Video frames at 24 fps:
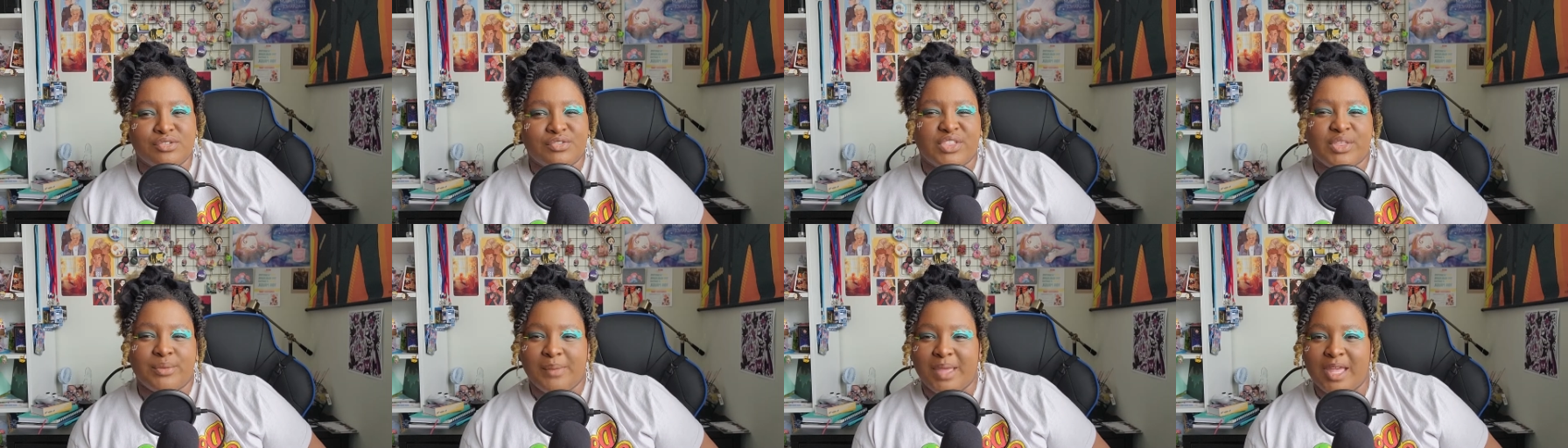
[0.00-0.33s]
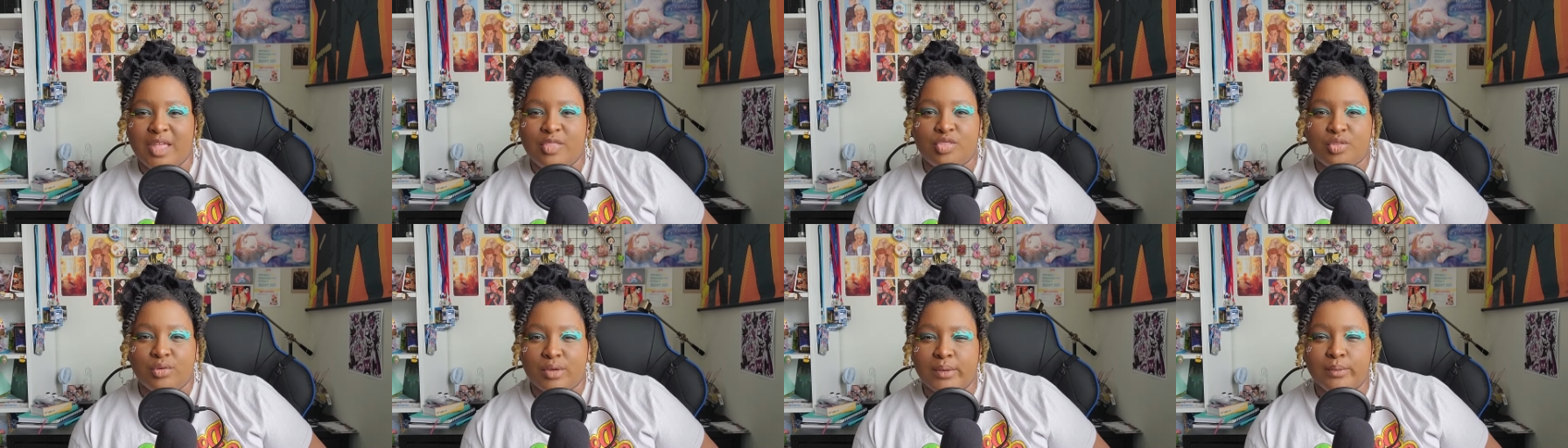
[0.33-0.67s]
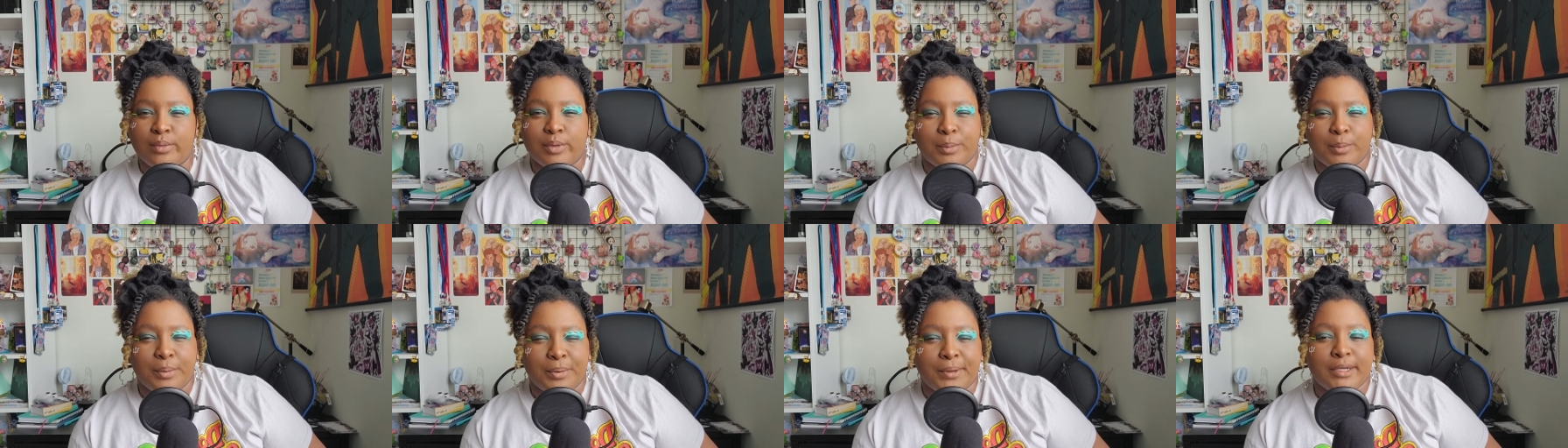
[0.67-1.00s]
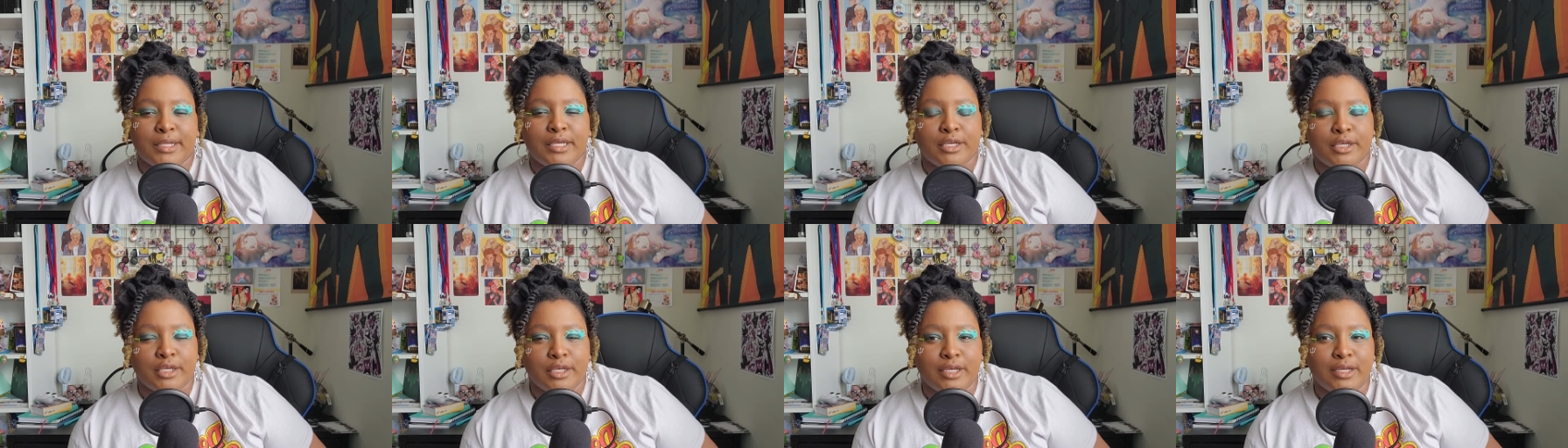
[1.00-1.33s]
for the main three were
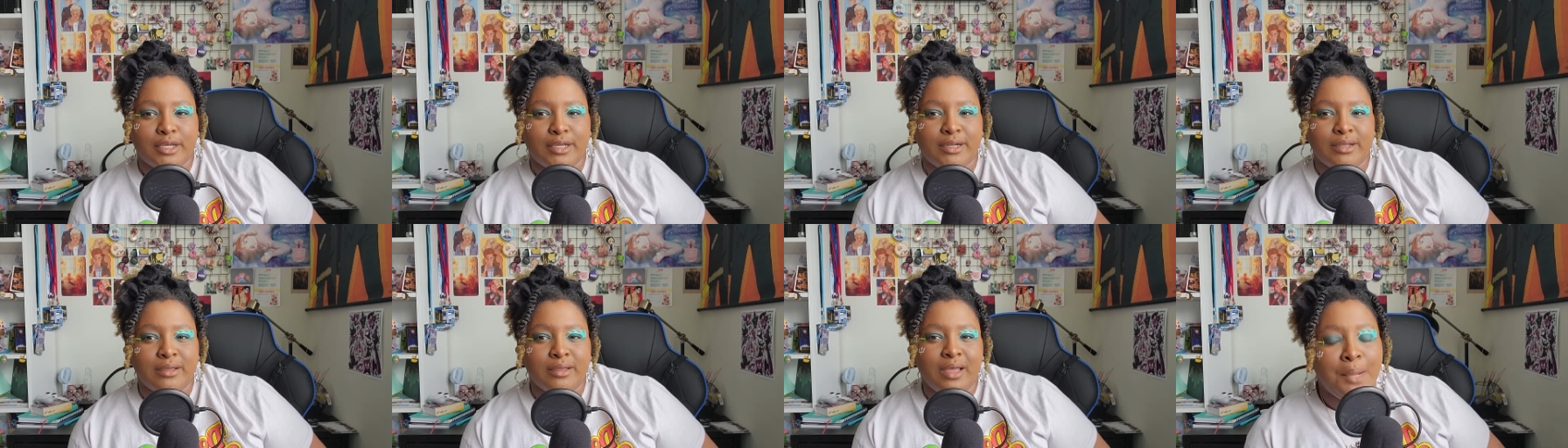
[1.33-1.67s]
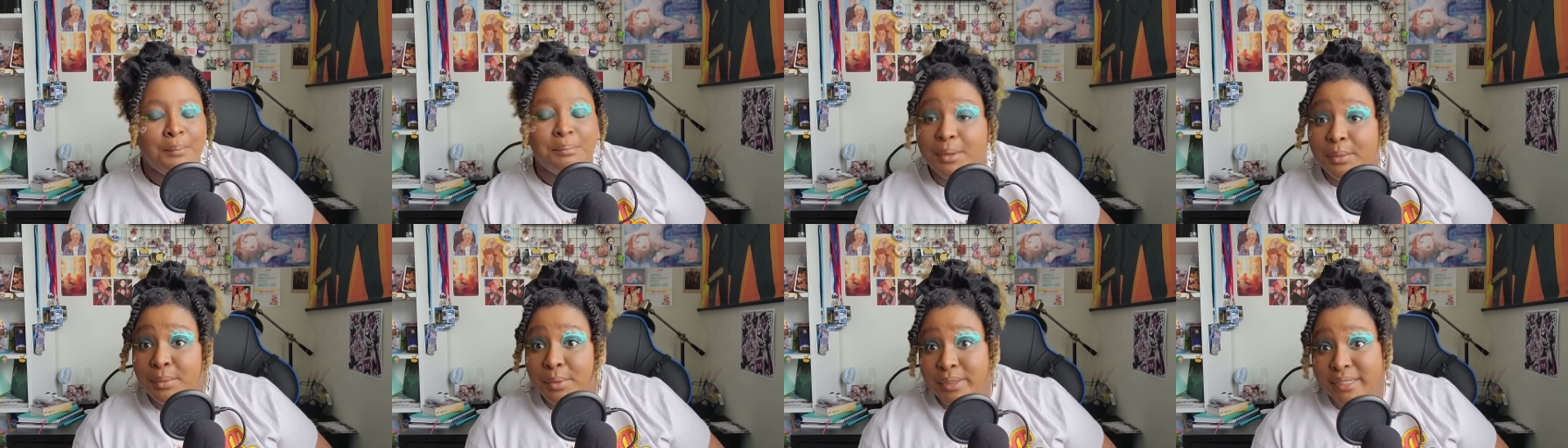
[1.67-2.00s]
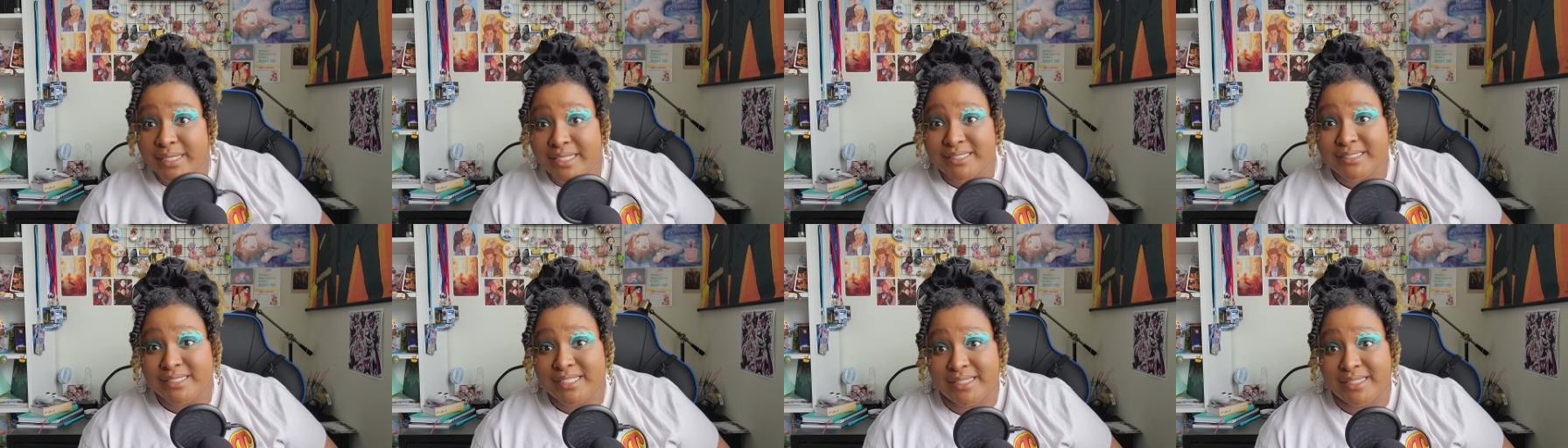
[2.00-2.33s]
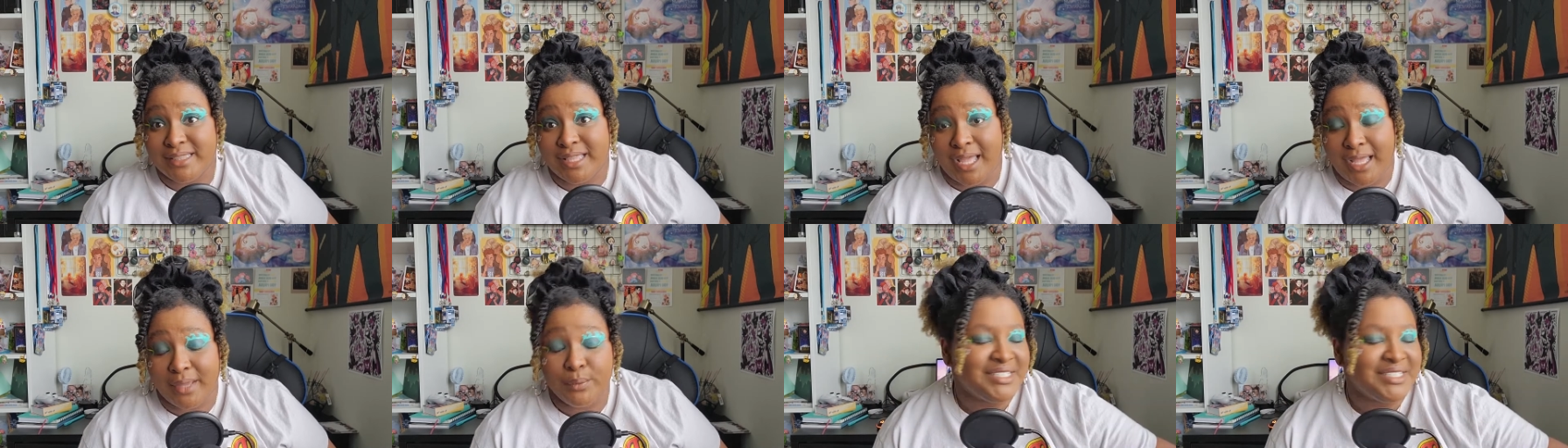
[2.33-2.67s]
pretty good, but we'll get to
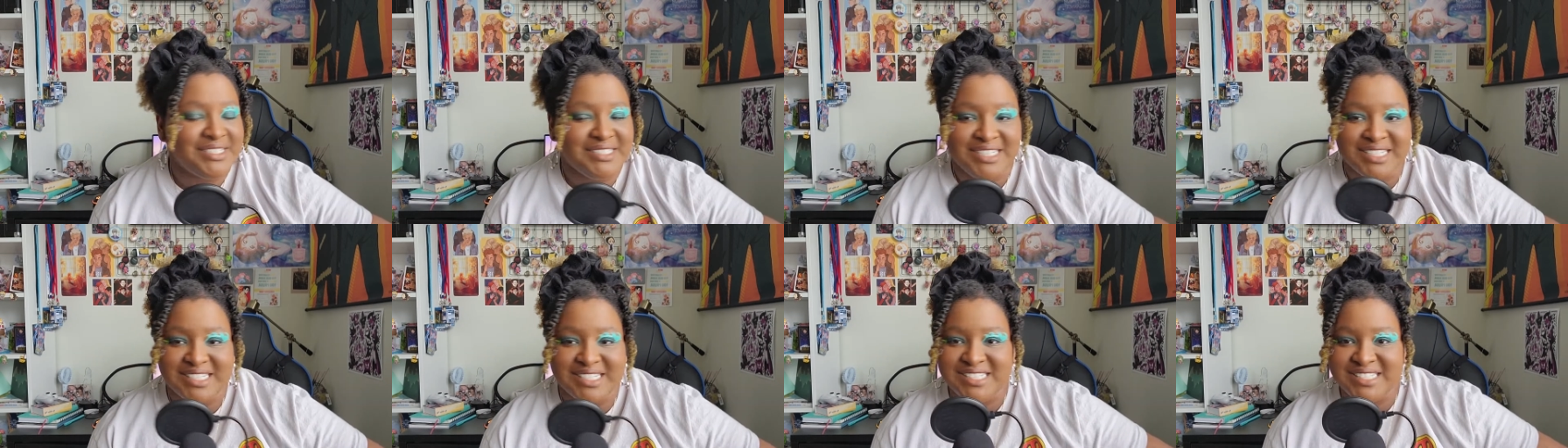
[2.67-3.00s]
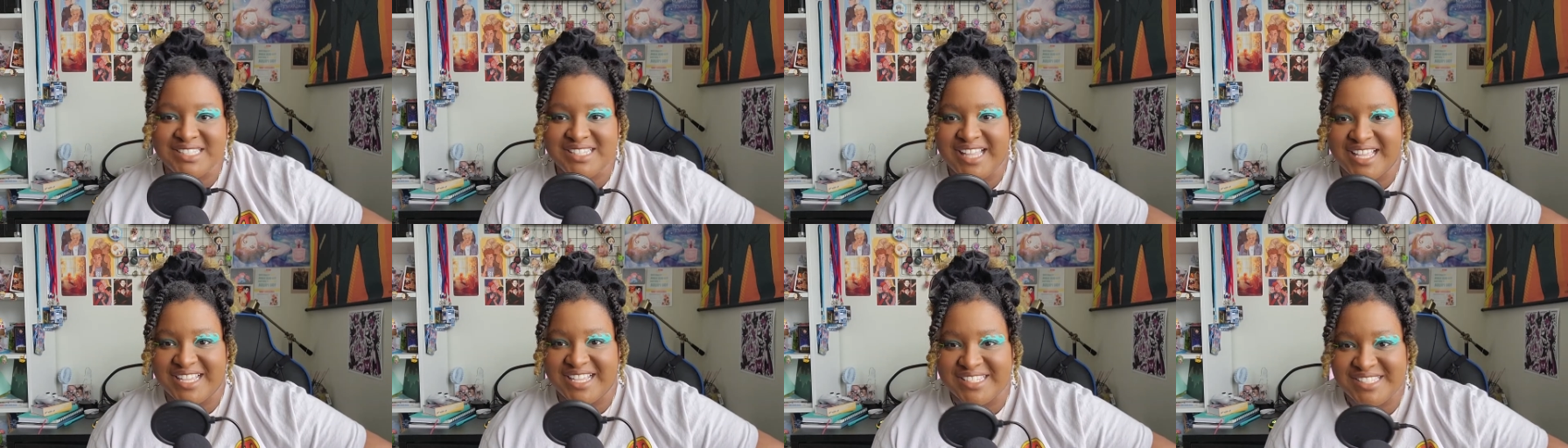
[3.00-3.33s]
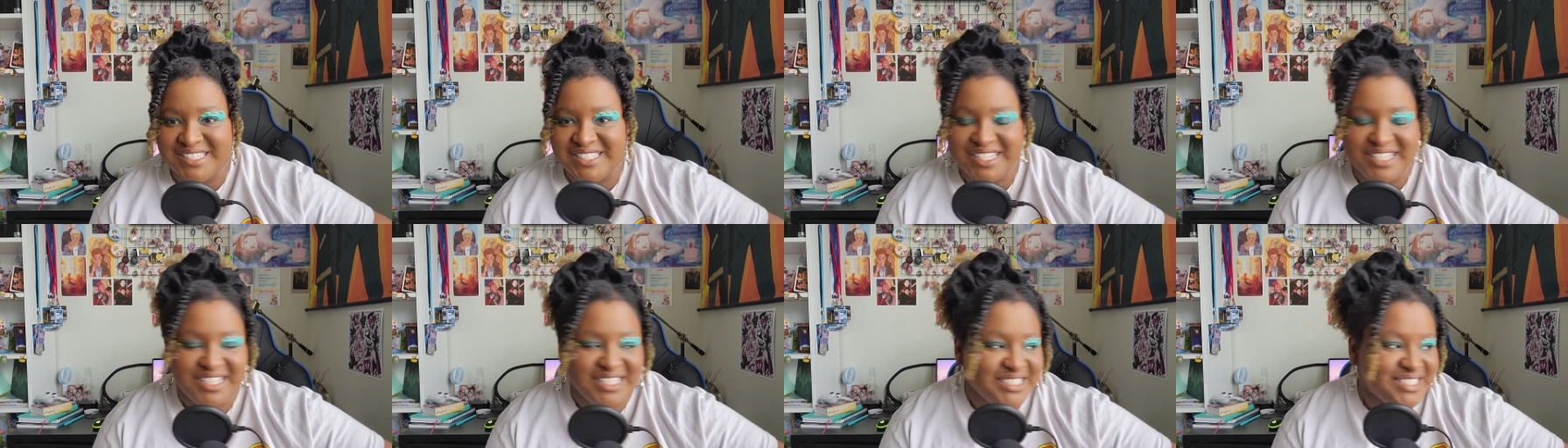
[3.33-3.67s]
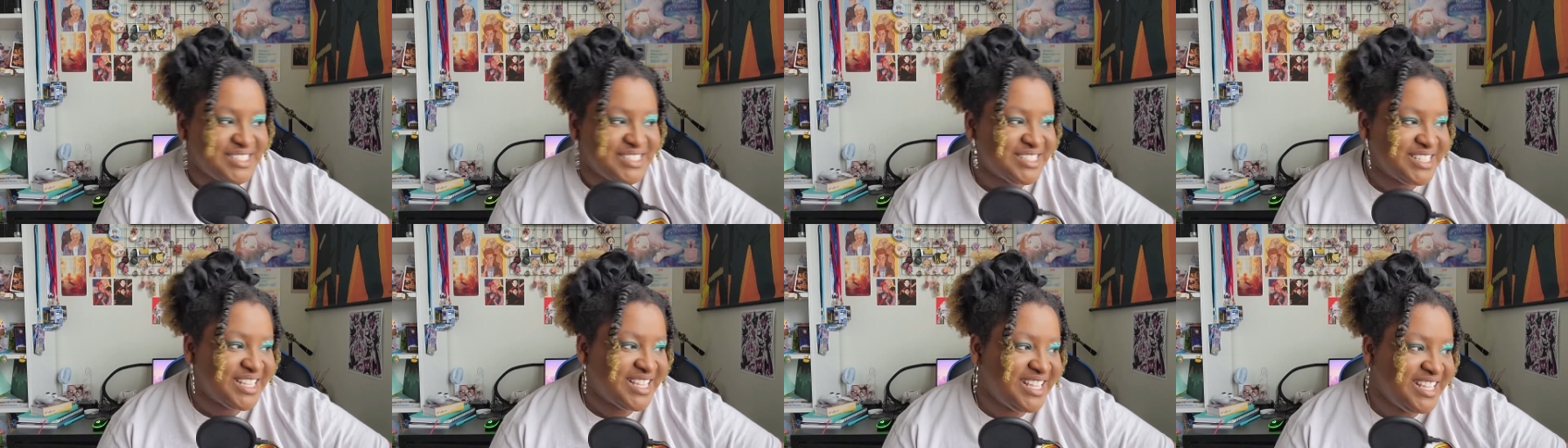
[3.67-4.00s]
that. The dyslexia
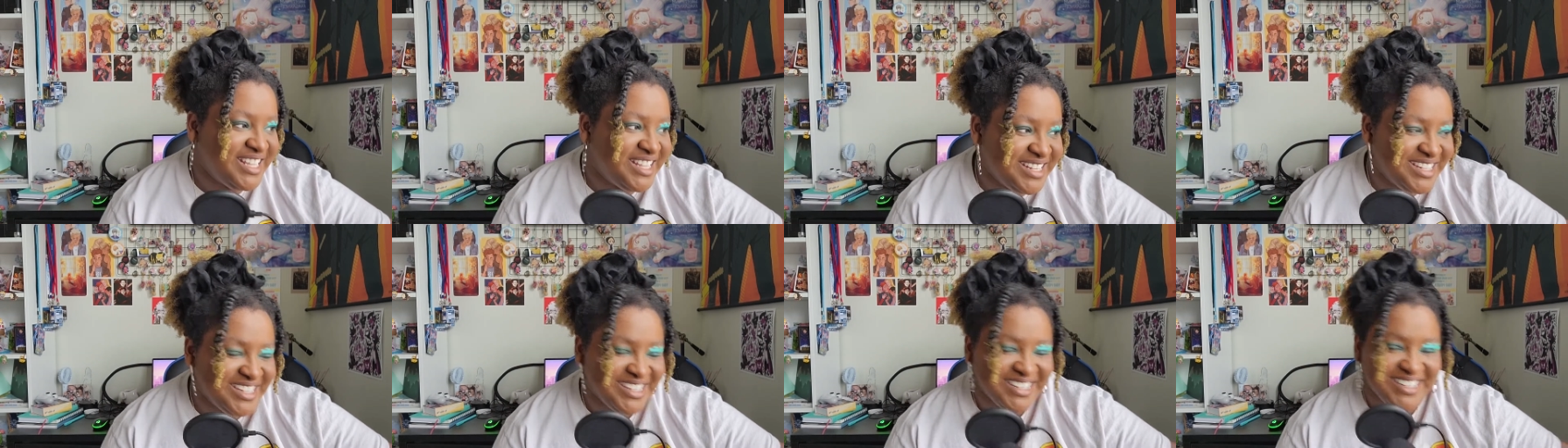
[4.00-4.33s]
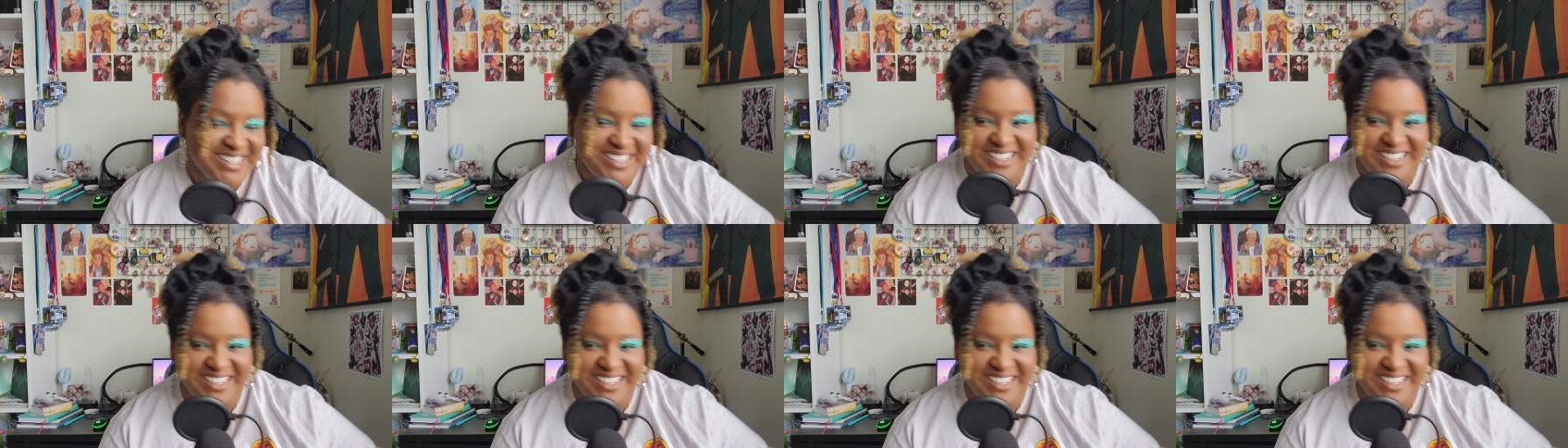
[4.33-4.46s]
scene.